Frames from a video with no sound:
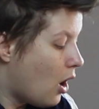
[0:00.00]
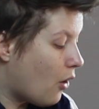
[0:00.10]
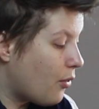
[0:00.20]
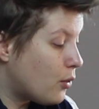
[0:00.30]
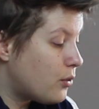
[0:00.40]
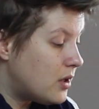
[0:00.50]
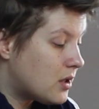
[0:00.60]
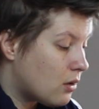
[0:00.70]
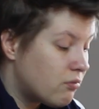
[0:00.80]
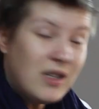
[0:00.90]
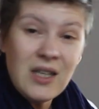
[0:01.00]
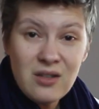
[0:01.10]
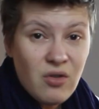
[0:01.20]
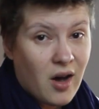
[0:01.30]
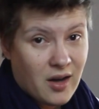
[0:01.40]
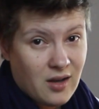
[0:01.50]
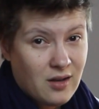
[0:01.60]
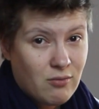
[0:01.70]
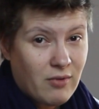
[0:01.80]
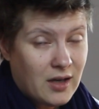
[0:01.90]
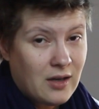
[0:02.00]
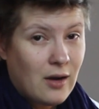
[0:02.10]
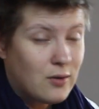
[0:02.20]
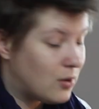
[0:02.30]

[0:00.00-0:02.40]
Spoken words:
Although these are really dry right now.